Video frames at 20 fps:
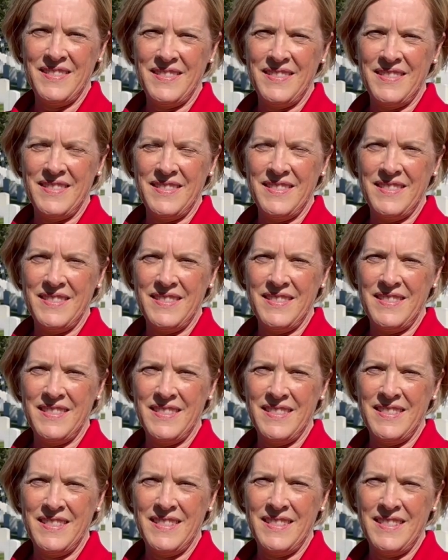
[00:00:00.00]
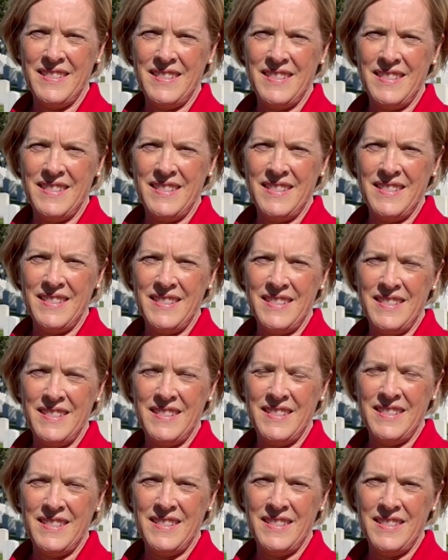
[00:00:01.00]

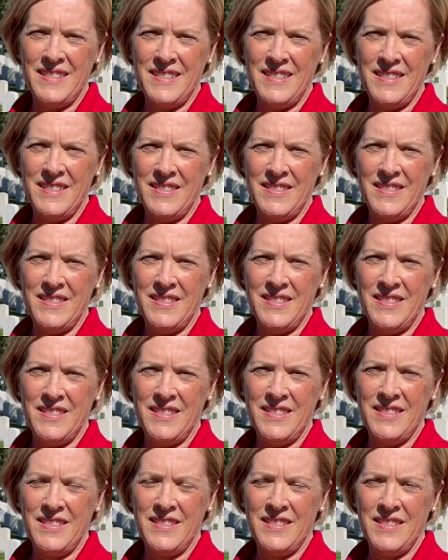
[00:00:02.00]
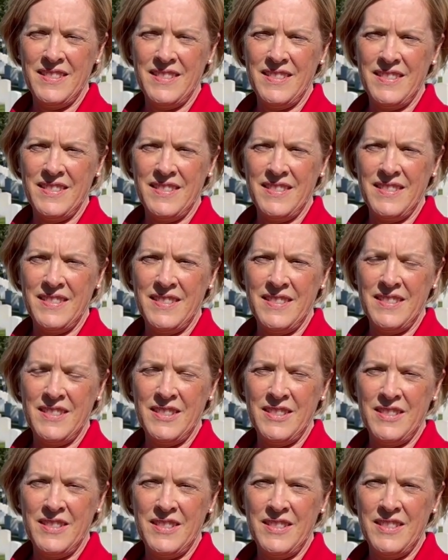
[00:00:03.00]

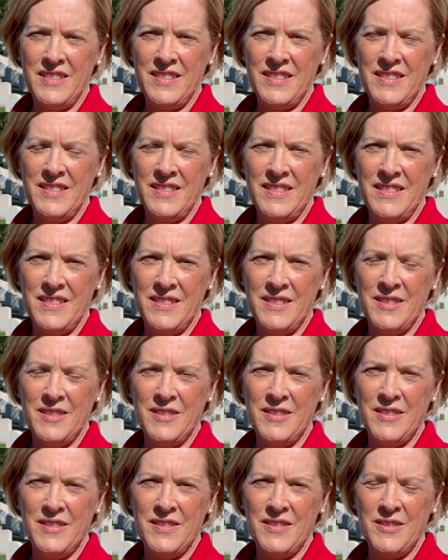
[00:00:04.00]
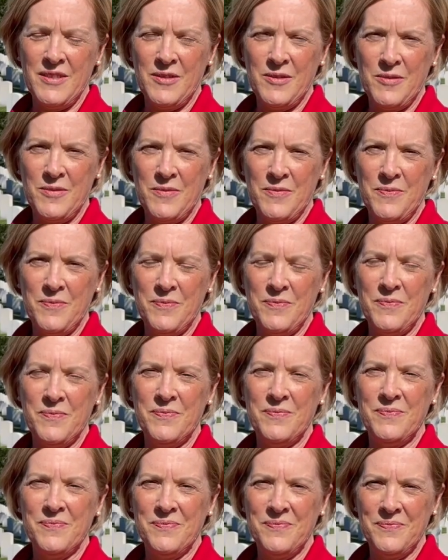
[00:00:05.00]

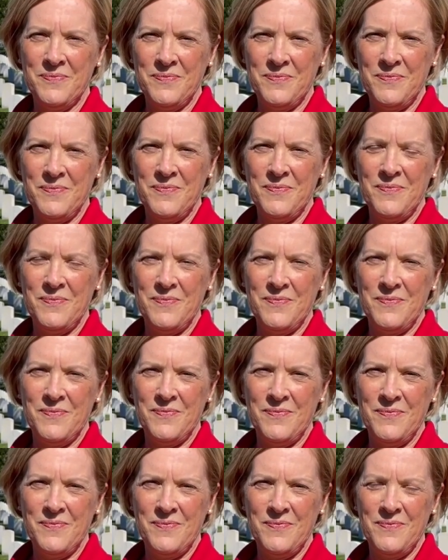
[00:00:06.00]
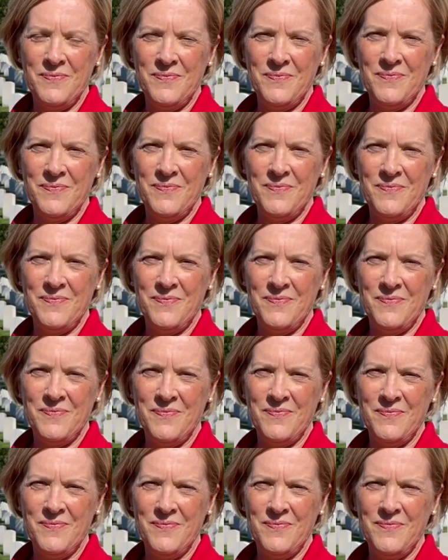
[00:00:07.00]
(silent)